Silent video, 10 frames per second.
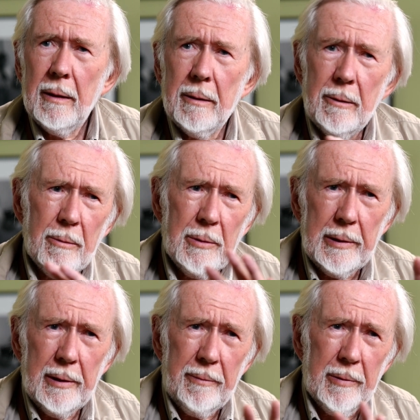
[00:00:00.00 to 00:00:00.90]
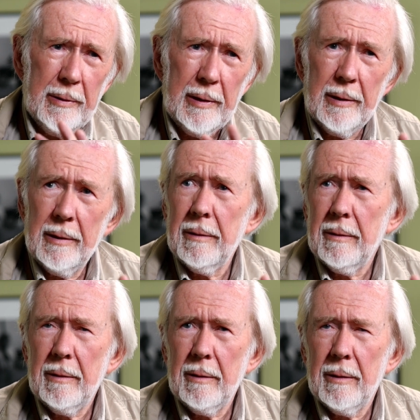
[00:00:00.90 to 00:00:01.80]
You see everything,
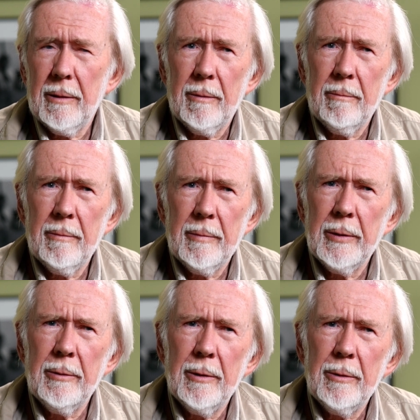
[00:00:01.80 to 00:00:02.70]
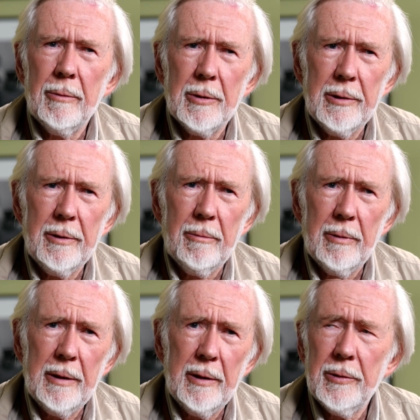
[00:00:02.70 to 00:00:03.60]
you know, you see the
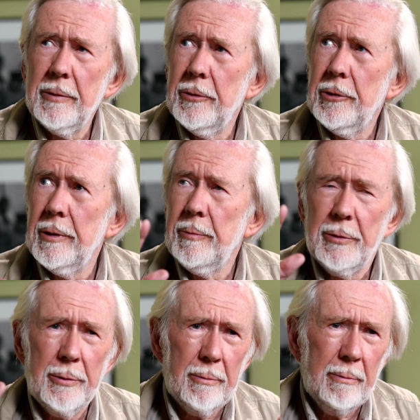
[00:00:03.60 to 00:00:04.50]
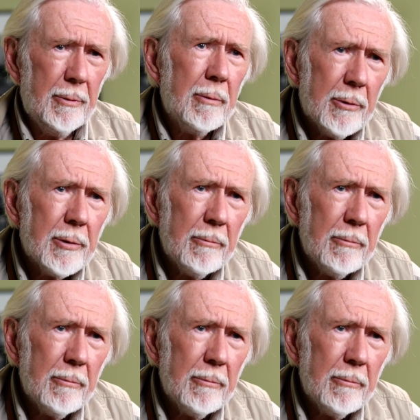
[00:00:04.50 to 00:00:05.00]
relationships, you